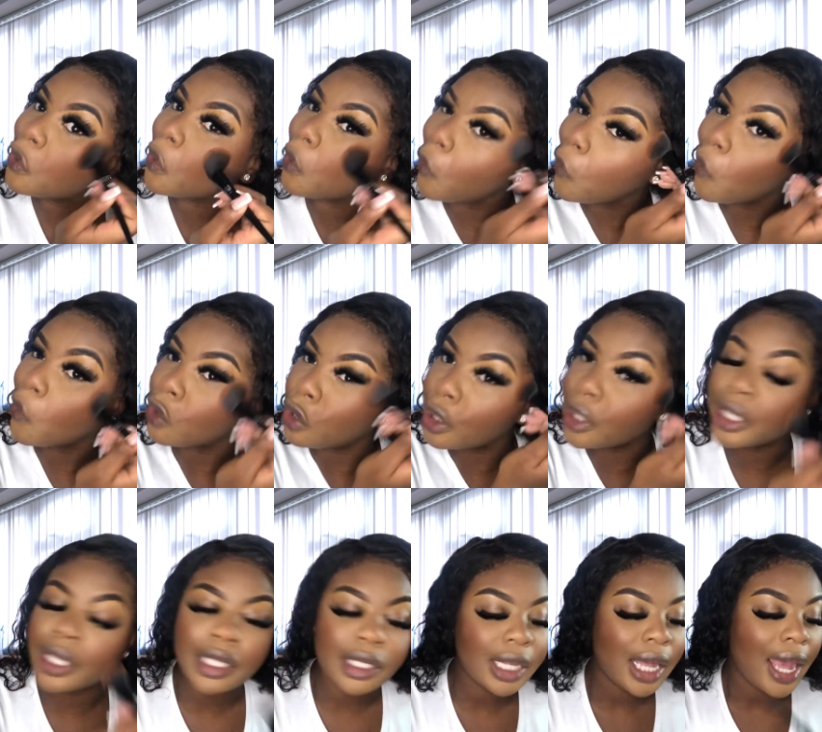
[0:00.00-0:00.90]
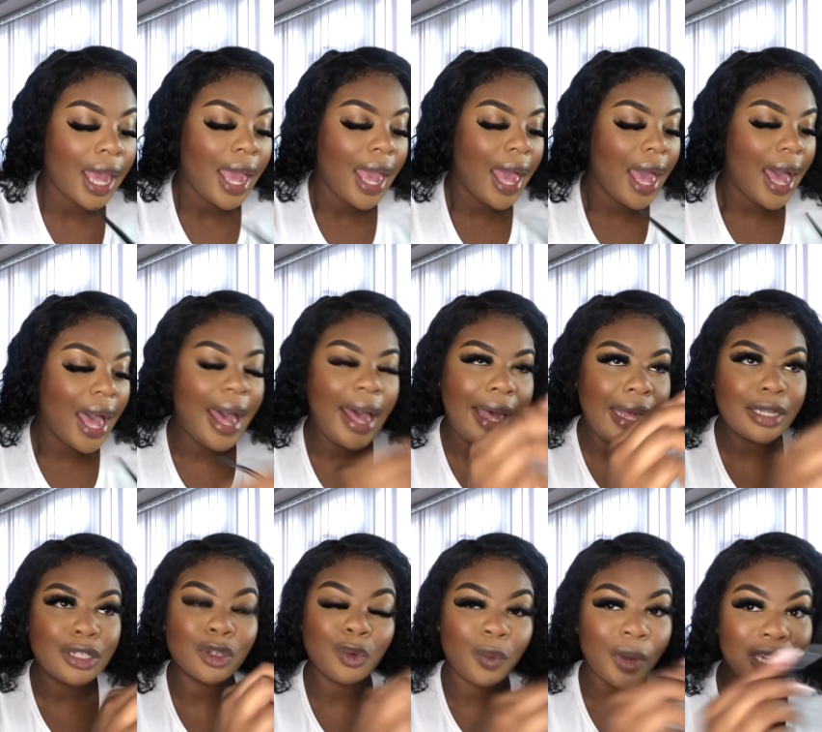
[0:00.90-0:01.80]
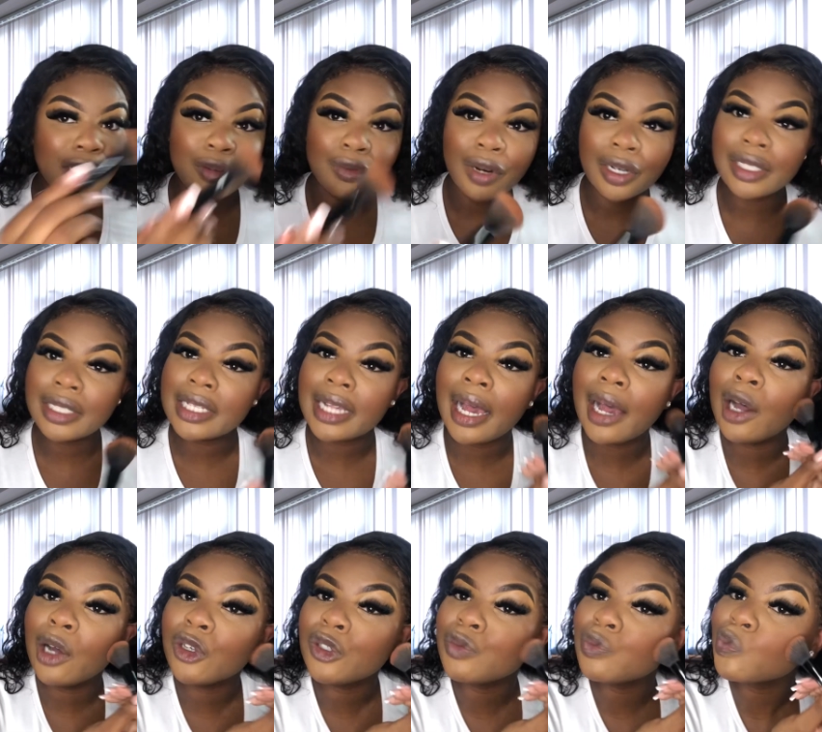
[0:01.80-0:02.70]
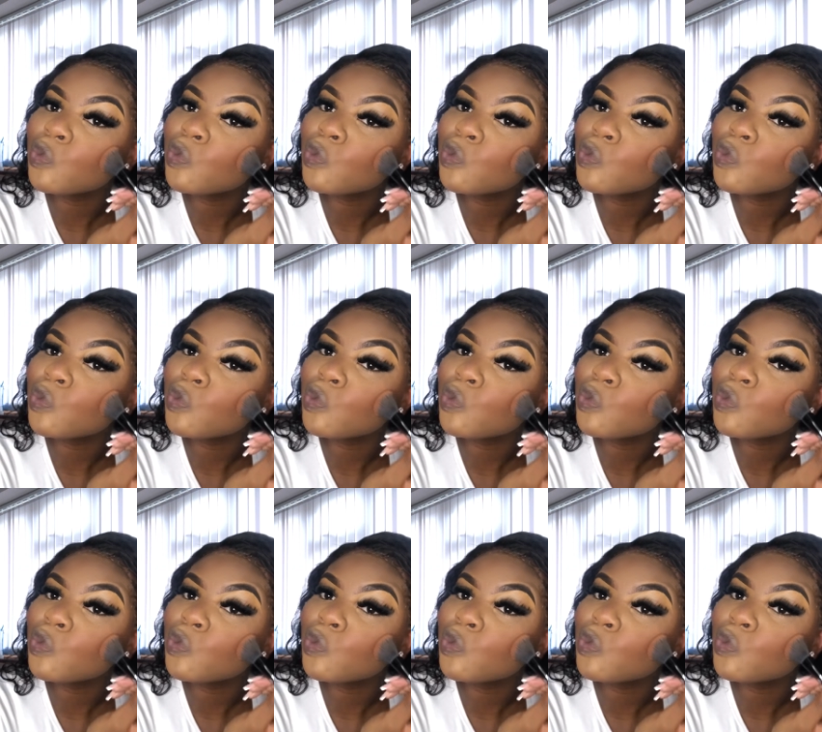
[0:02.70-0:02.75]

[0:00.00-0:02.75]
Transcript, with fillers: gorgeous. And when it runs out,